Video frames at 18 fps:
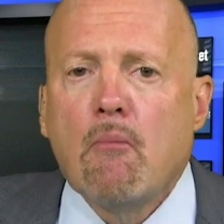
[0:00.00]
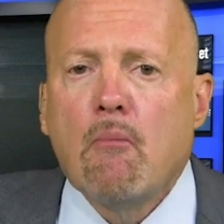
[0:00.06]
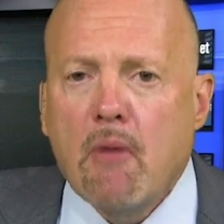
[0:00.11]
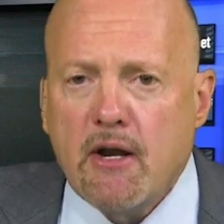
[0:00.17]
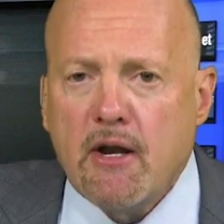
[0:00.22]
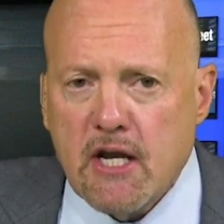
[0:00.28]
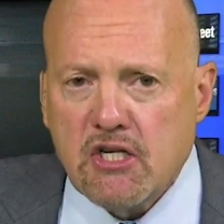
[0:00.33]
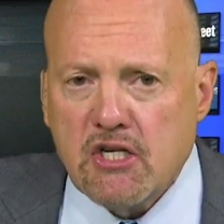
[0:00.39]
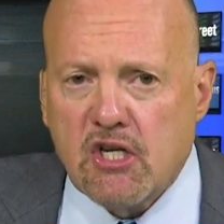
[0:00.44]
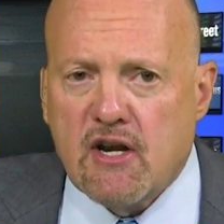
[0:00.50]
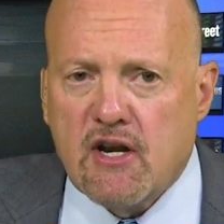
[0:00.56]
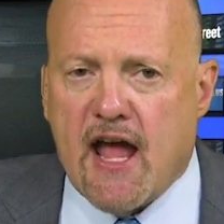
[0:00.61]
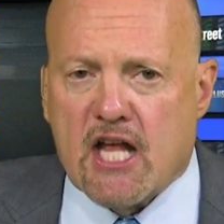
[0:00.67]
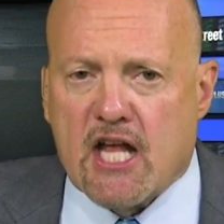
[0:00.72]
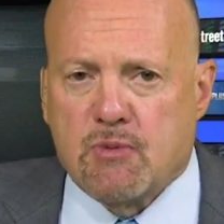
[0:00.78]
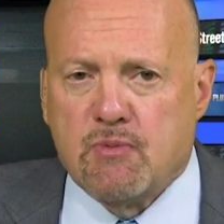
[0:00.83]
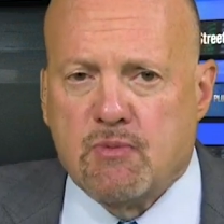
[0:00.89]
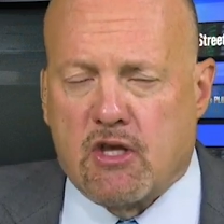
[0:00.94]
Monday's
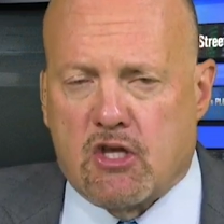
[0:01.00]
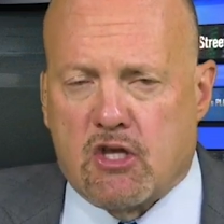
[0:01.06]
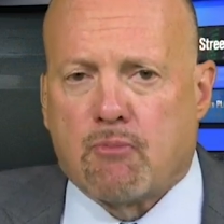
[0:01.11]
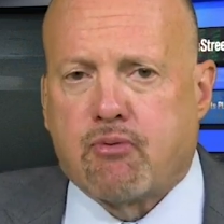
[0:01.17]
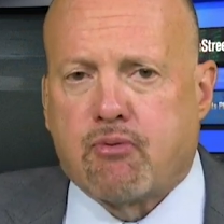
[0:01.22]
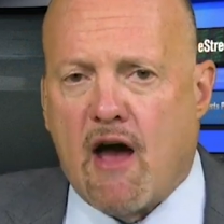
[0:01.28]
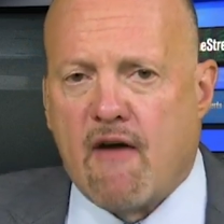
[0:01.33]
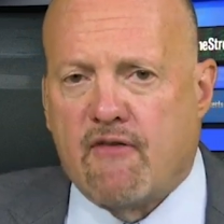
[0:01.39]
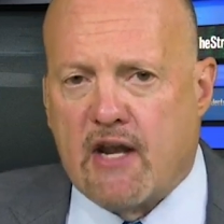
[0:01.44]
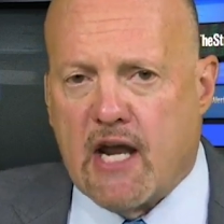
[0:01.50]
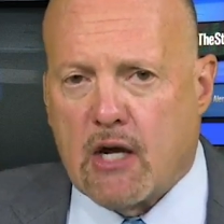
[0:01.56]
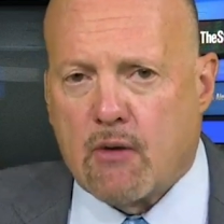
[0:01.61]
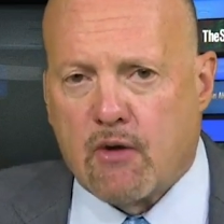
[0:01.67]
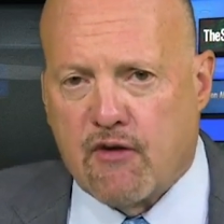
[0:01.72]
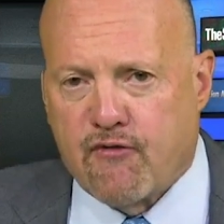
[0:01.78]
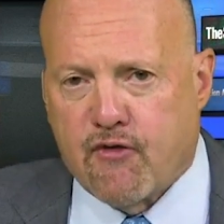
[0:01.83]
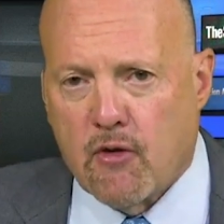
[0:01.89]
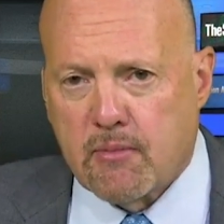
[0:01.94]
announcement that the private
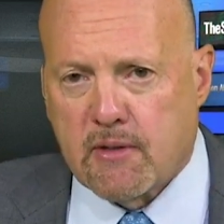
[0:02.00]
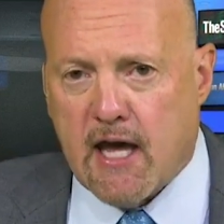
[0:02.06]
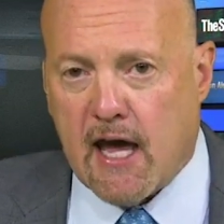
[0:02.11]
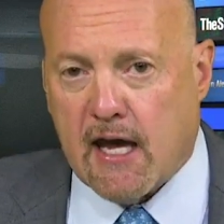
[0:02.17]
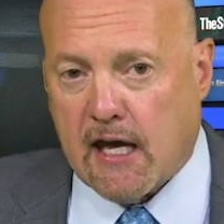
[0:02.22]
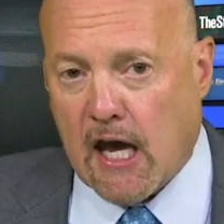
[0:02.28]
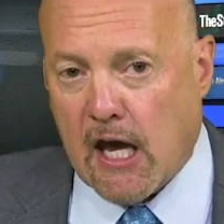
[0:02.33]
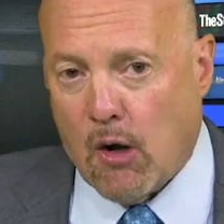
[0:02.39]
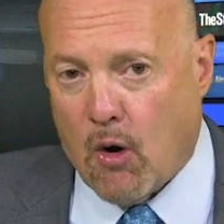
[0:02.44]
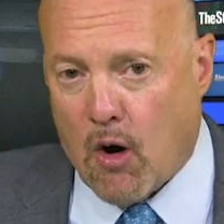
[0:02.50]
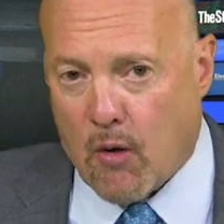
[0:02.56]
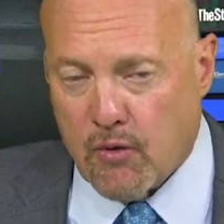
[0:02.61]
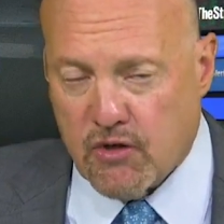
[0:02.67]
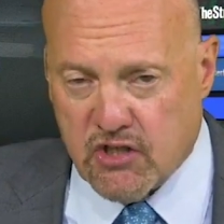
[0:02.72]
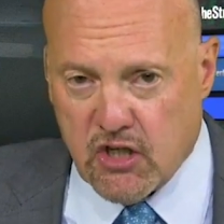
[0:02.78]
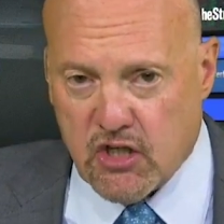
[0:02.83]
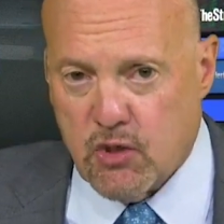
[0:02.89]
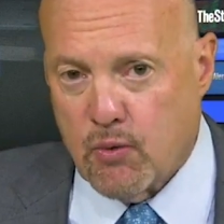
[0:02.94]
equity firm KKR
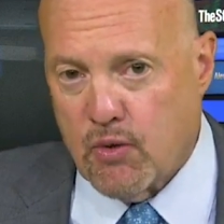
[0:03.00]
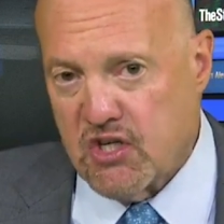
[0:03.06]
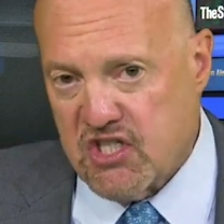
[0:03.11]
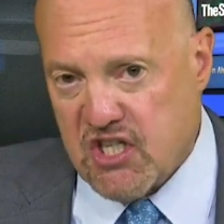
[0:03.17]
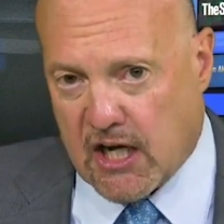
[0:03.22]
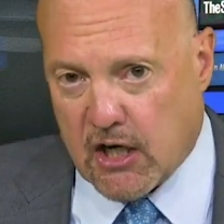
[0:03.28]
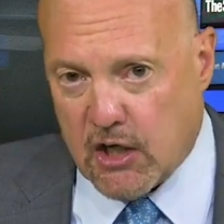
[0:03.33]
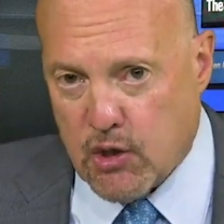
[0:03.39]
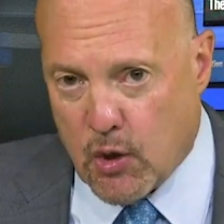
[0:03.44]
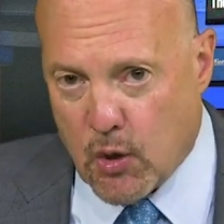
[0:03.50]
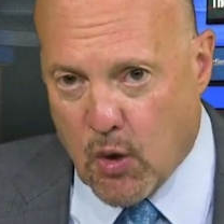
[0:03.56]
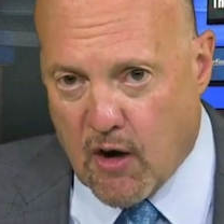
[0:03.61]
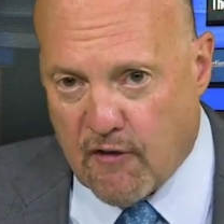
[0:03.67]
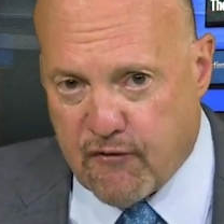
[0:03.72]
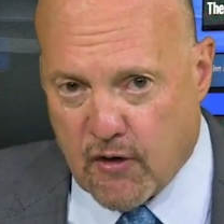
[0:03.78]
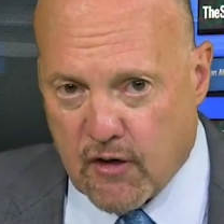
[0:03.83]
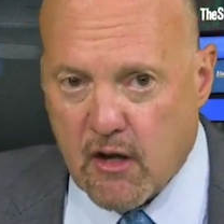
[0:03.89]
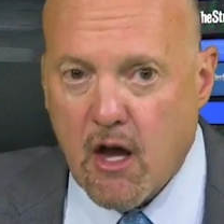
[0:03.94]
was issuing a secondary
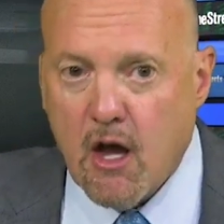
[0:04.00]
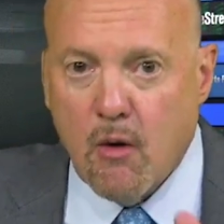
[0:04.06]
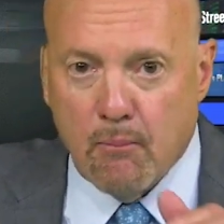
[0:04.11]
offering,